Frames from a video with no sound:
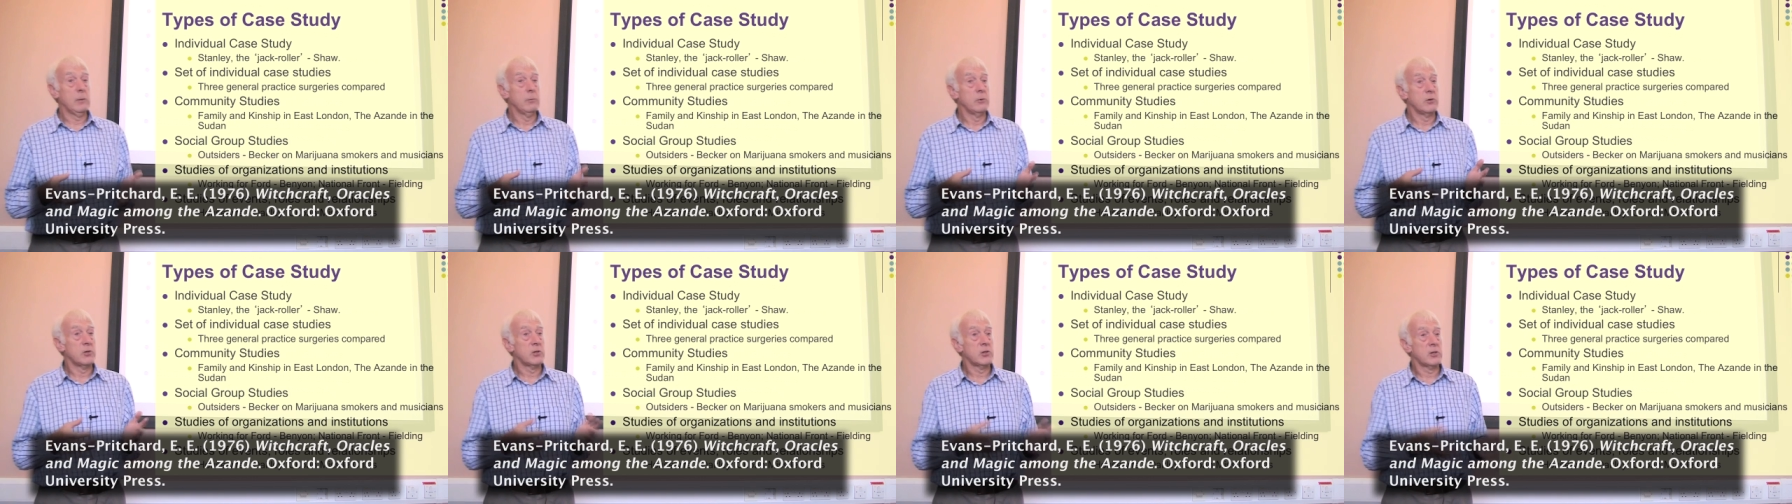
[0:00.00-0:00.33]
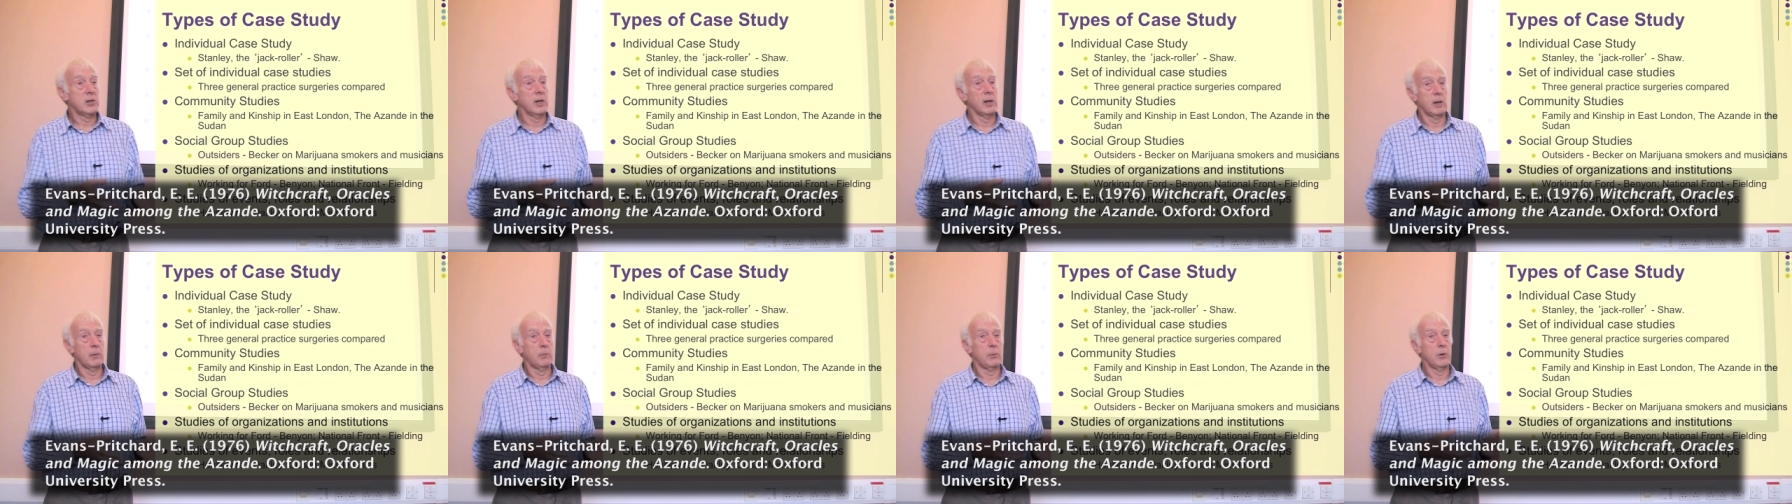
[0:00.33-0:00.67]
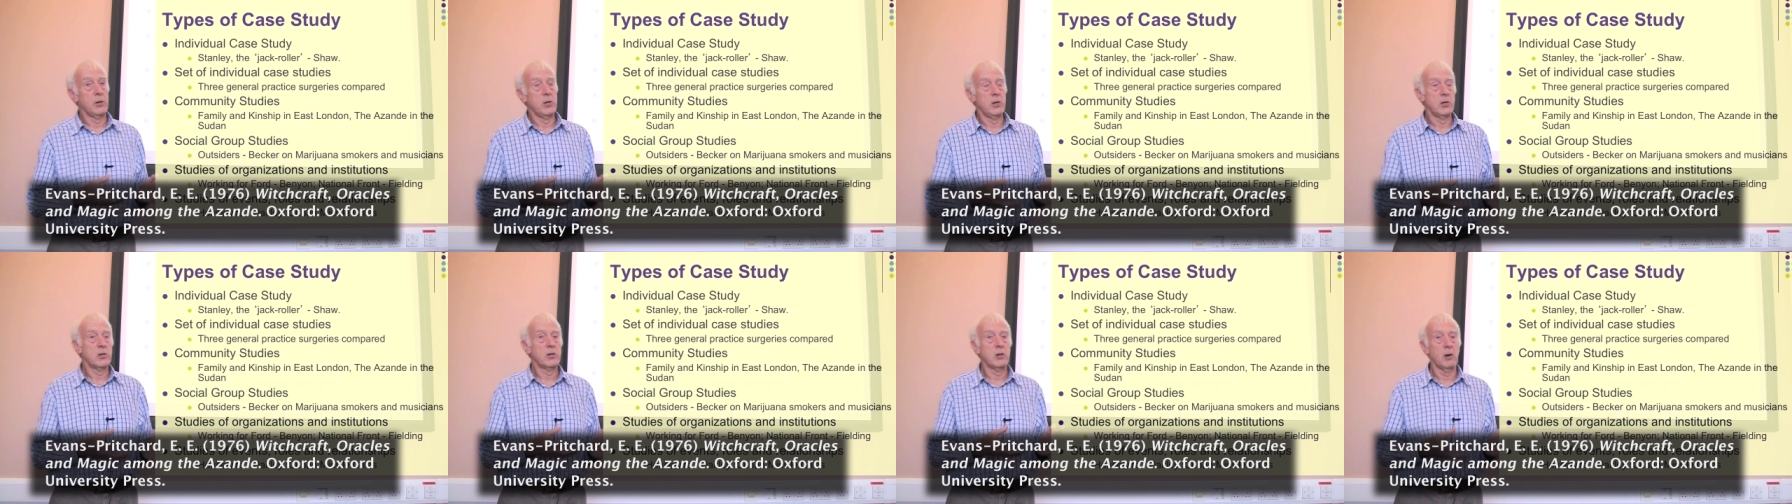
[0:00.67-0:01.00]
it was still a
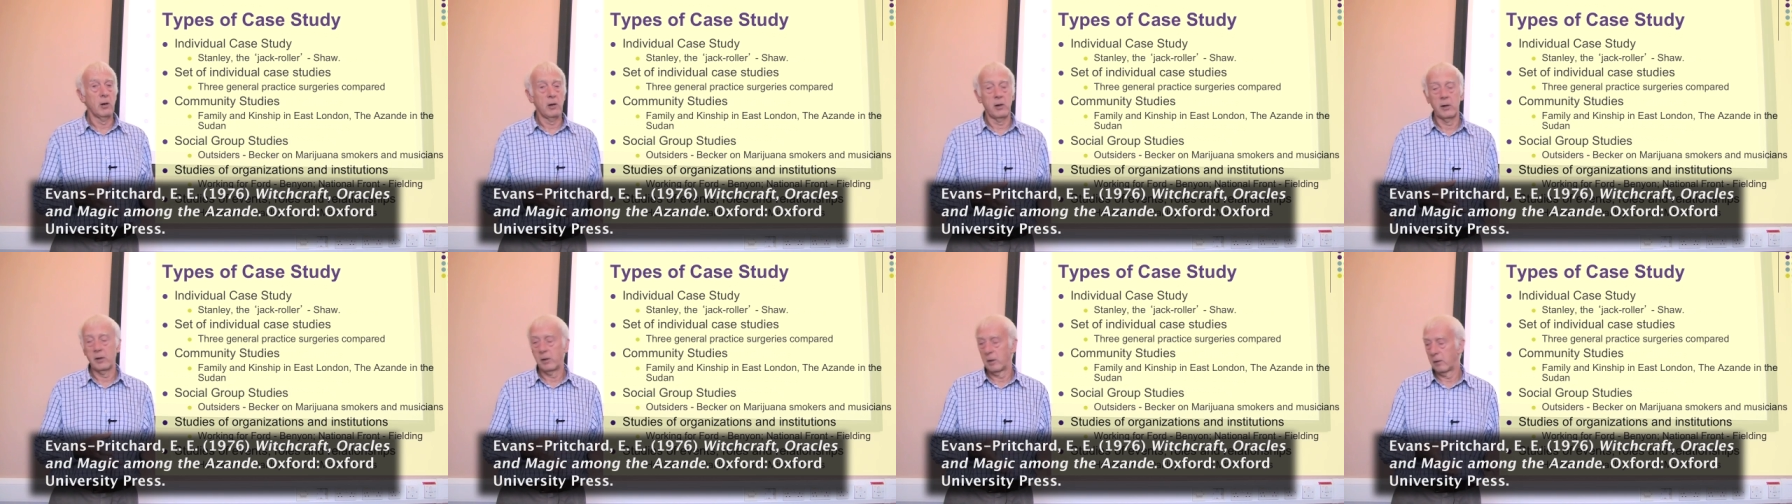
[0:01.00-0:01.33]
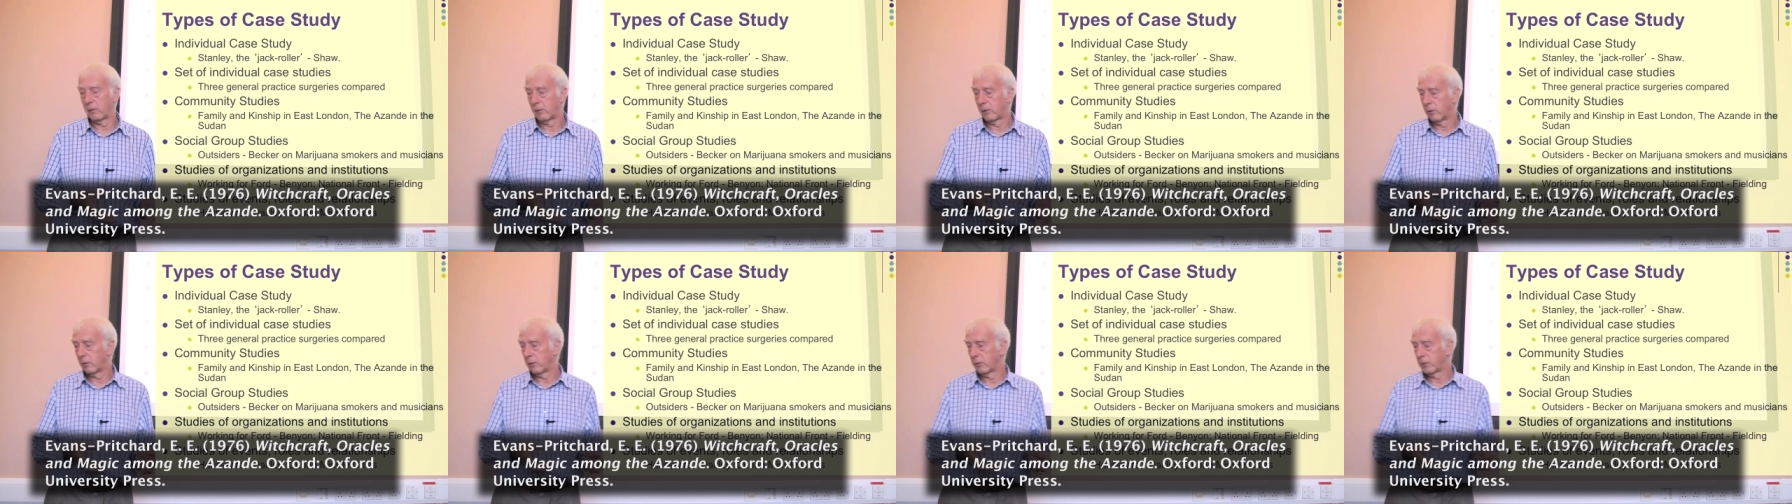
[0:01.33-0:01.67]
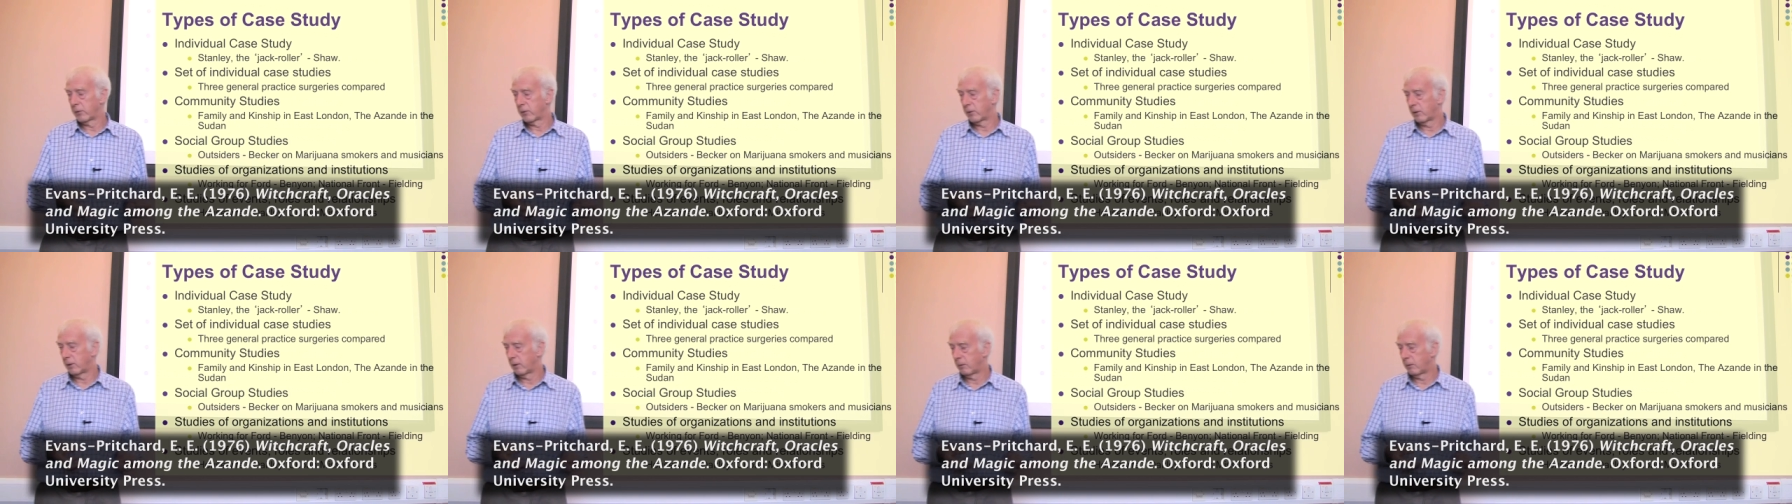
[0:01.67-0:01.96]
British colony, of course,